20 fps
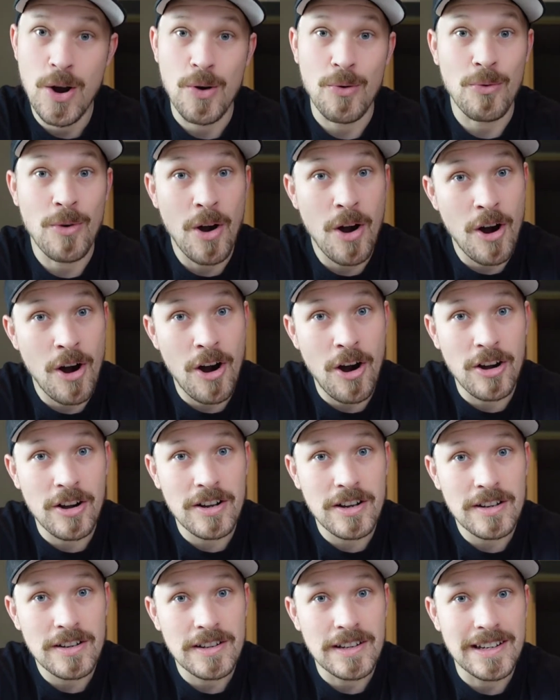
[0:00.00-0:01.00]

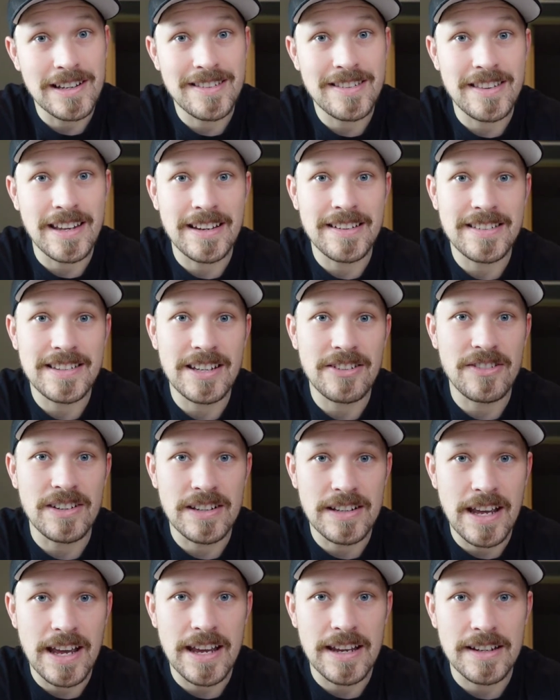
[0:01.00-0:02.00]
Wrong! It's
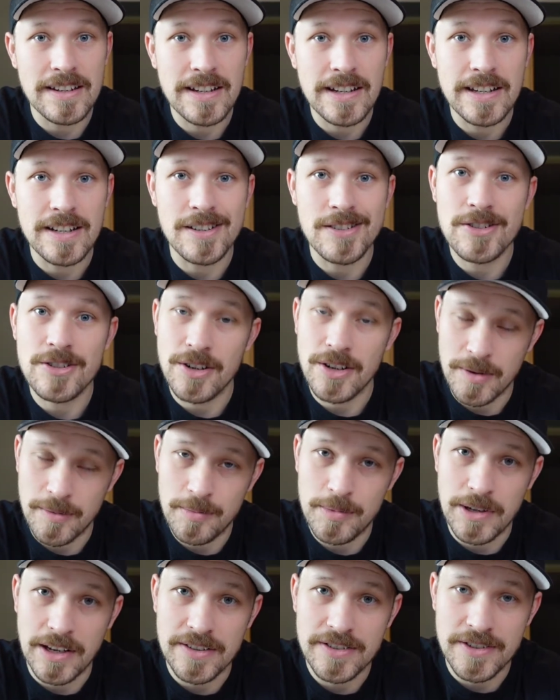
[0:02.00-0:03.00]
Thanksgiving Day, and it showed
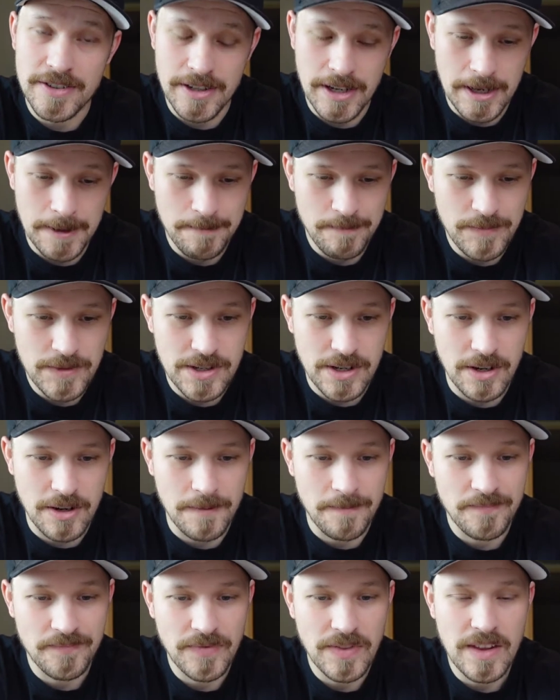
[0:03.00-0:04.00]
up yesterday.
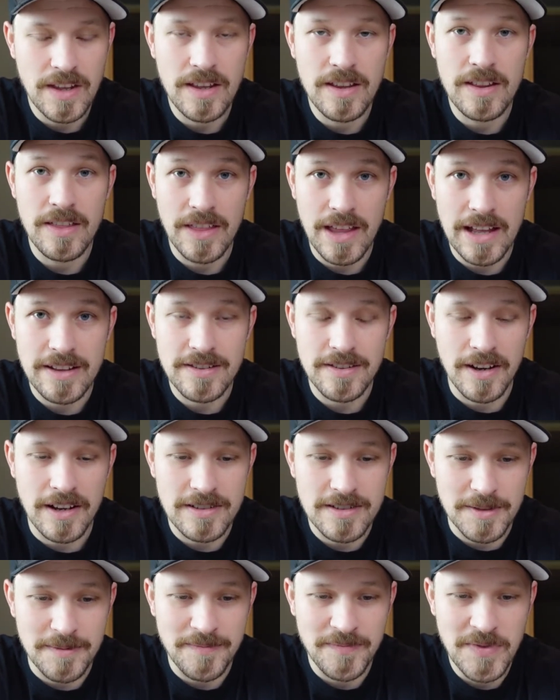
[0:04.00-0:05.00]
So, that's
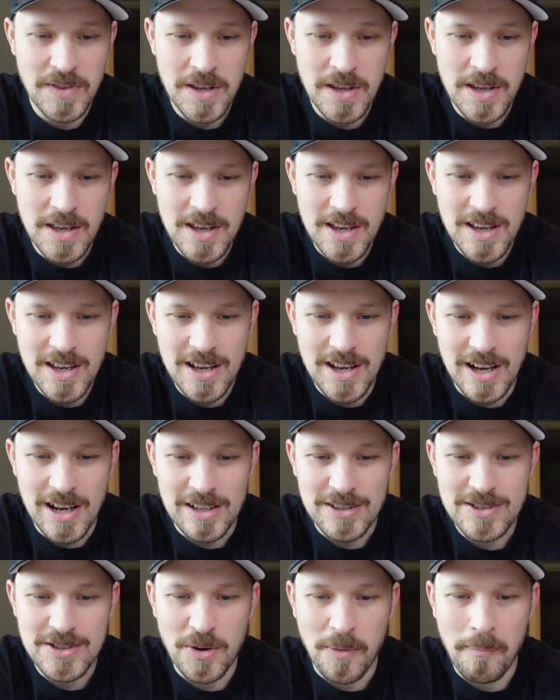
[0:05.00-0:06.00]
awesome.
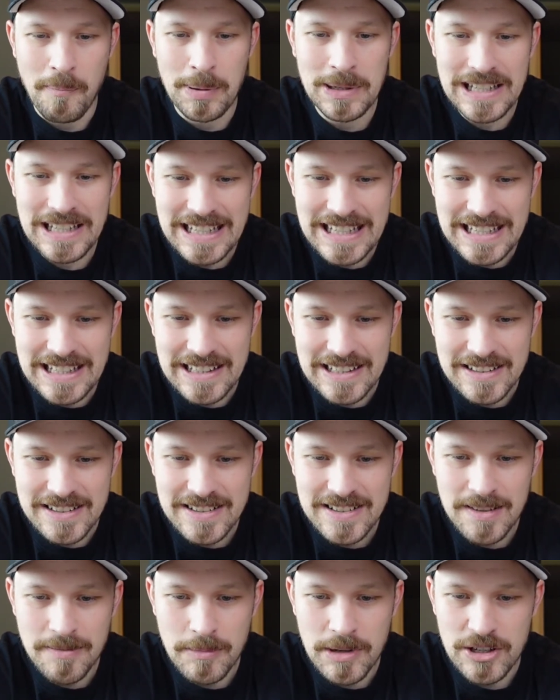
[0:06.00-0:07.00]
So
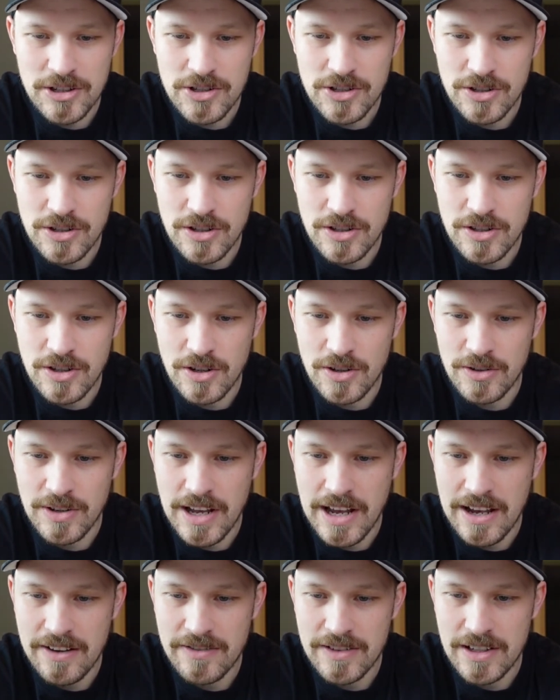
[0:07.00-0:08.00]
please make sure you
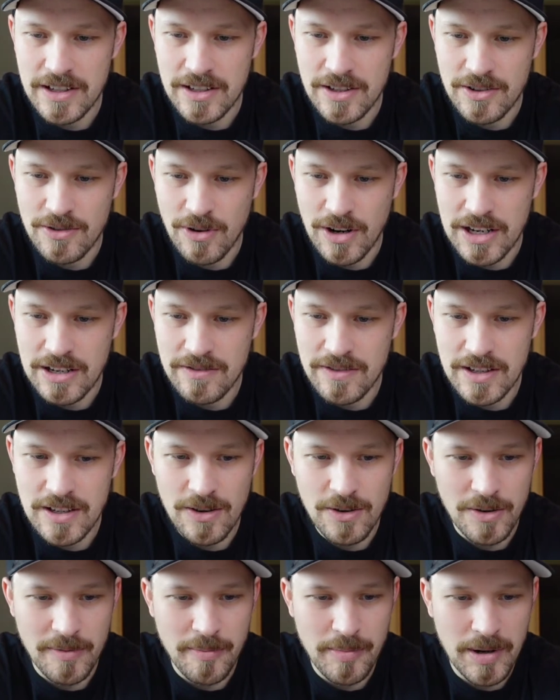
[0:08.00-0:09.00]
don't have any
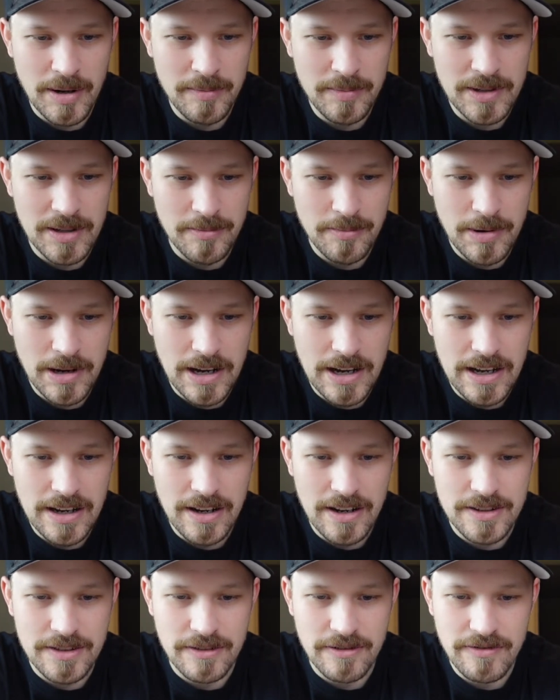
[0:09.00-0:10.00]
gravy or pumpkin pie
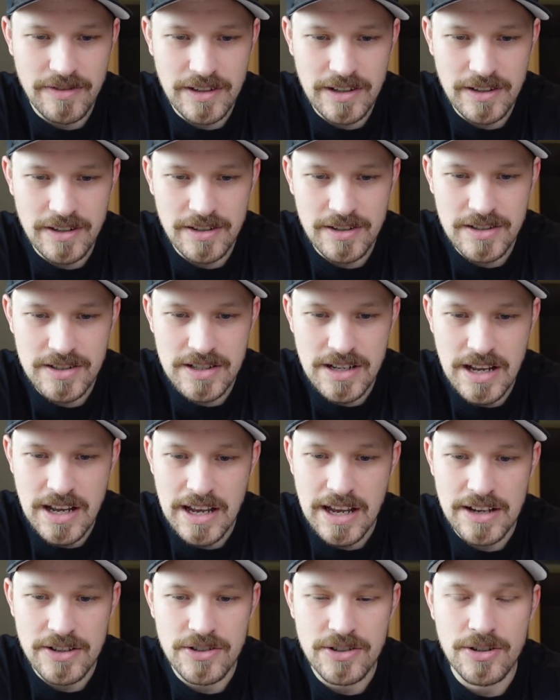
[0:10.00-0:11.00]
on your fingers
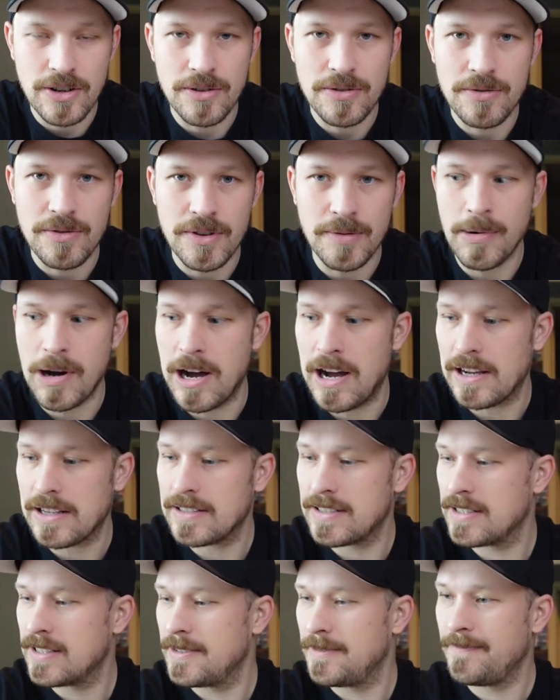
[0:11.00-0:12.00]
as you go through the
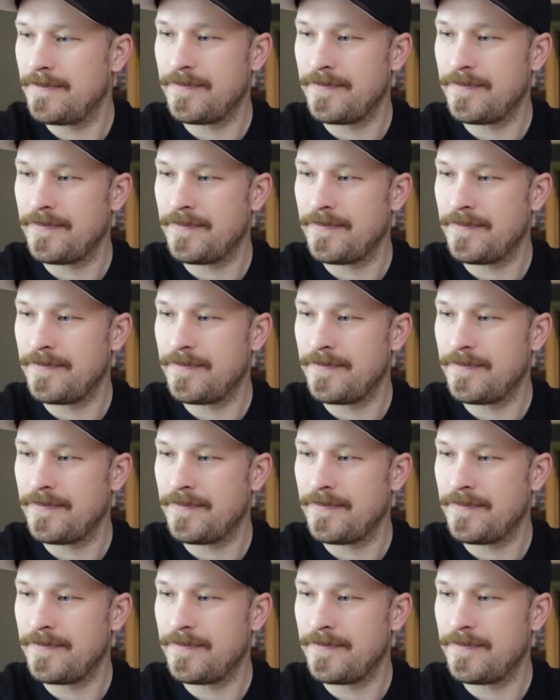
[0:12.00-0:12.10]
box.